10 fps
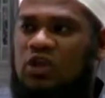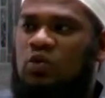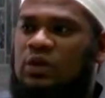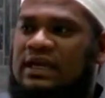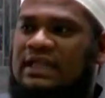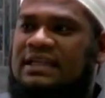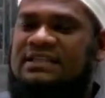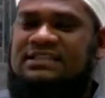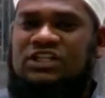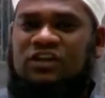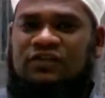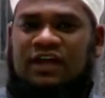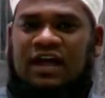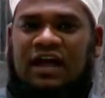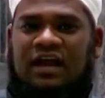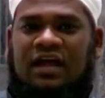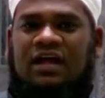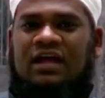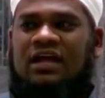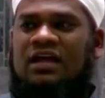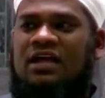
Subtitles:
How do we get in a state of tahara?